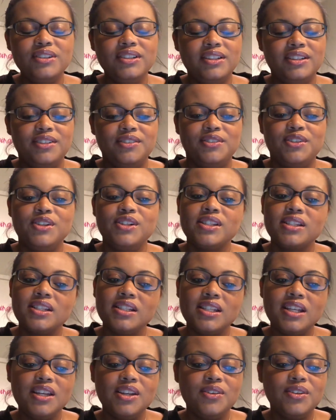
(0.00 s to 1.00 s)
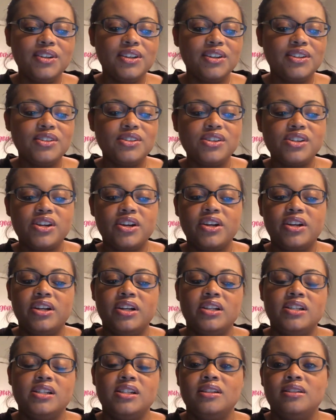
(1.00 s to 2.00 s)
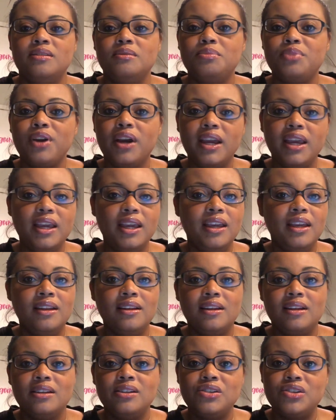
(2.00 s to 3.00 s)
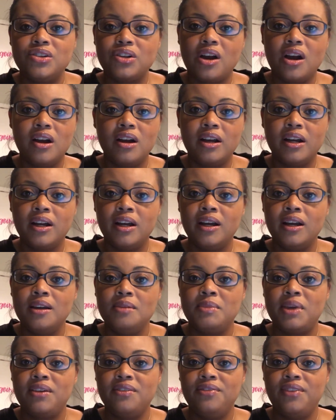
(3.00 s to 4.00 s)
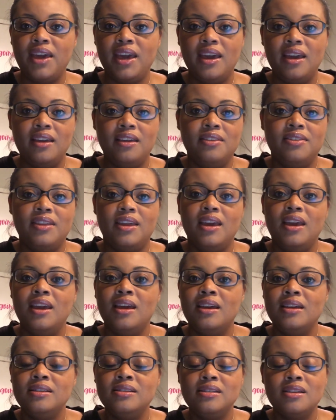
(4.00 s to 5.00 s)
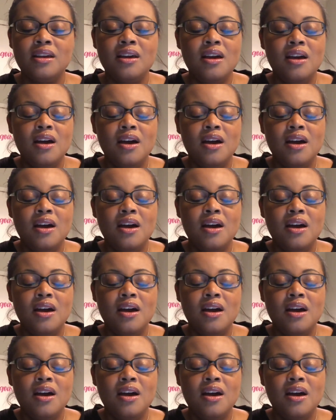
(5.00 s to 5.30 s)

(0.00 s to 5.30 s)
you know, of course, continuing to go to church and praying, getting stronger in my faith, and